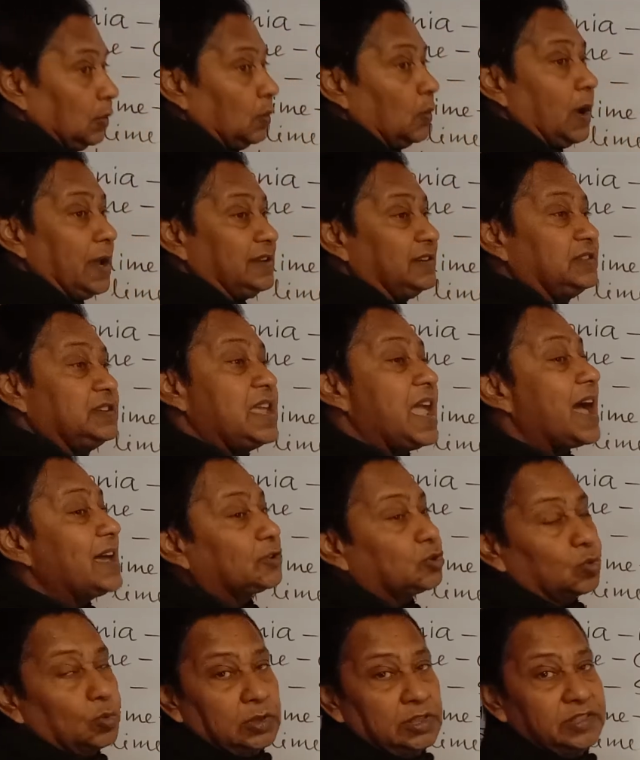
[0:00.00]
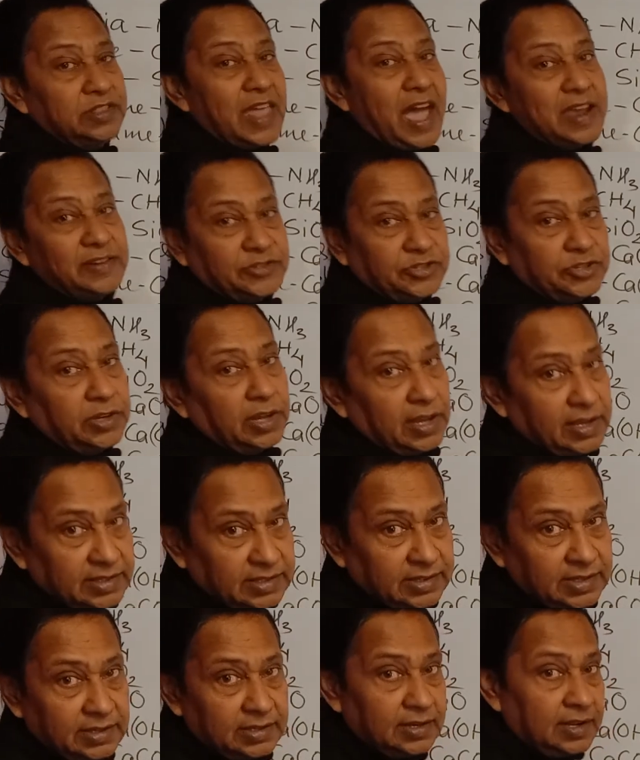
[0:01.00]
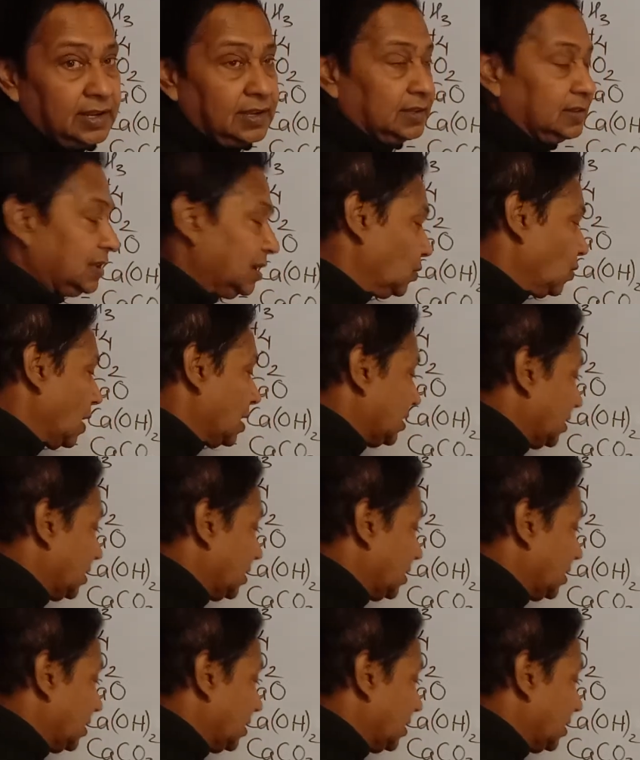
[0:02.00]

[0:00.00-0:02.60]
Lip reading: when reacts with nitric acid, then